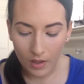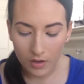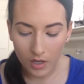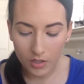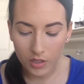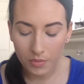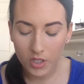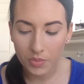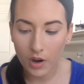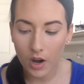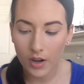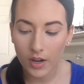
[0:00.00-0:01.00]
not too much
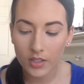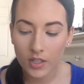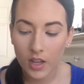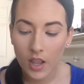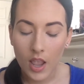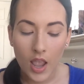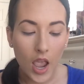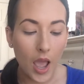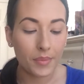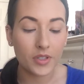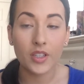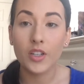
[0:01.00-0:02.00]
product.
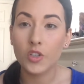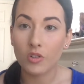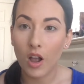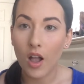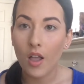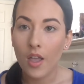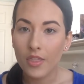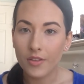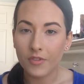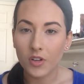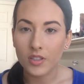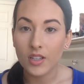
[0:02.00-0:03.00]
I'm just going to draw the
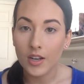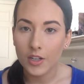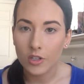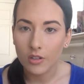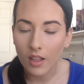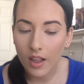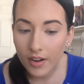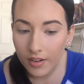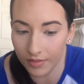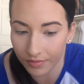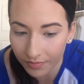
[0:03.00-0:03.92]
first initial line.